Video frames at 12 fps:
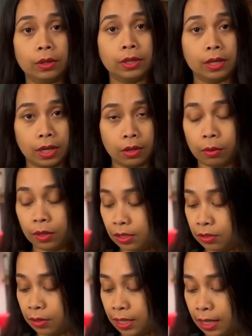When the
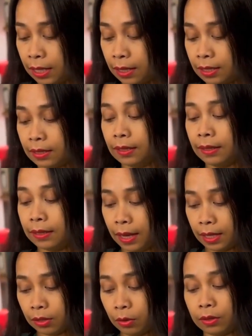Klepon is ready,
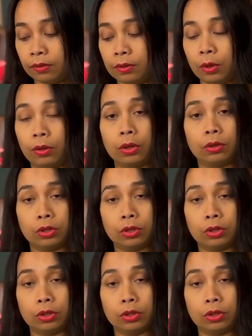then it will float